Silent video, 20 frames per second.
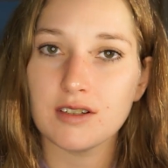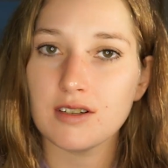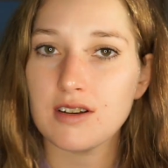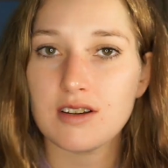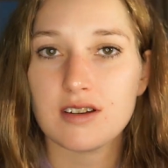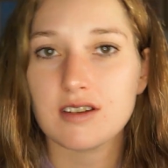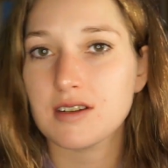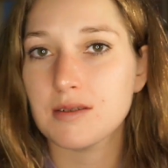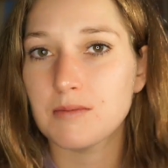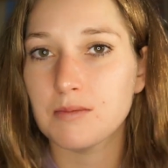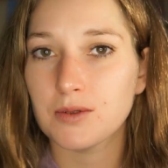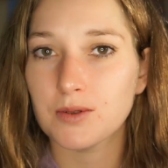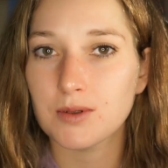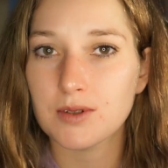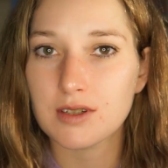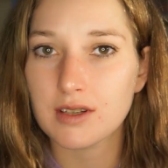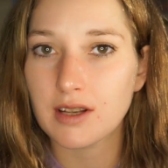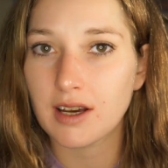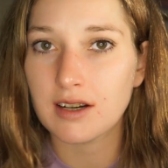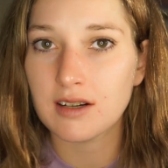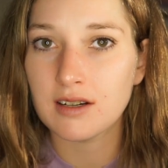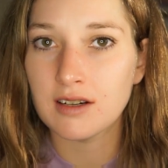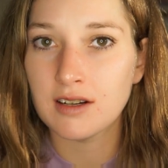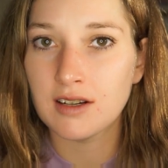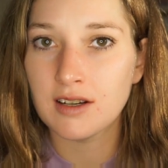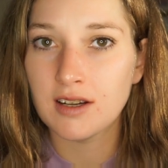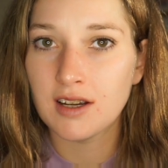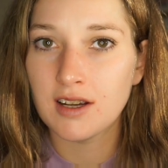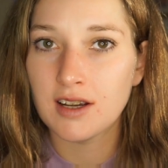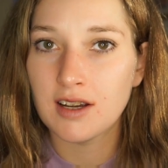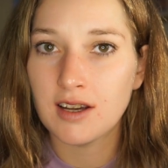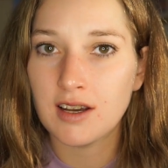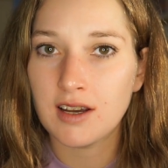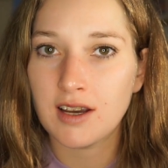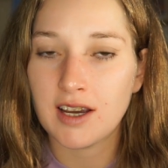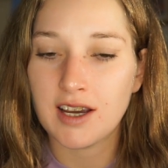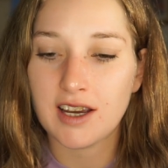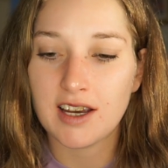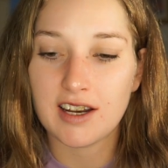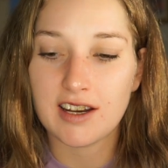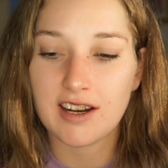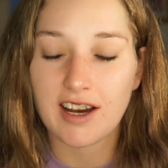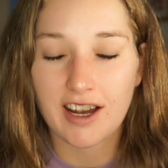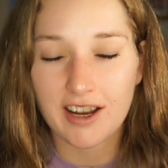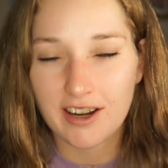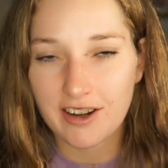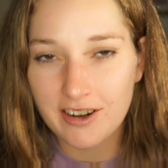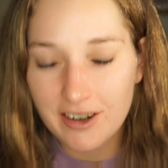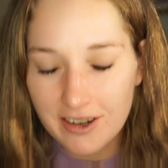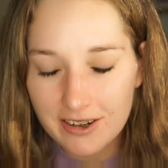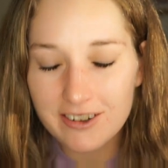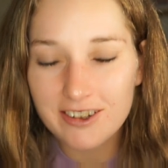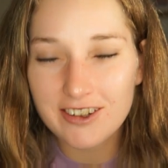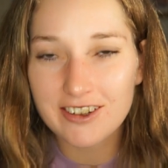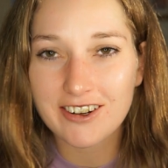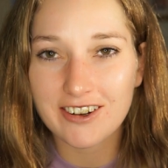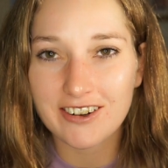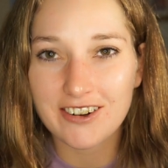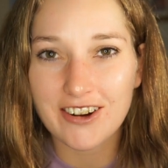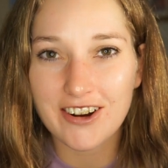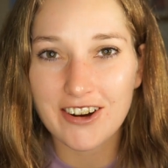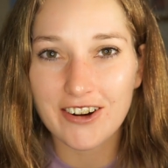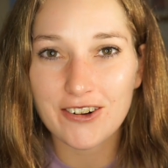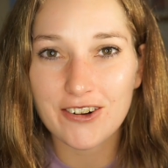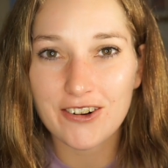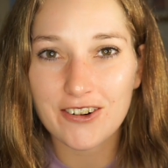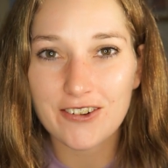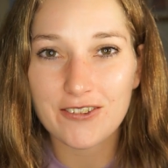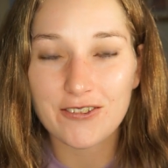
Simple as that. And I know you don't know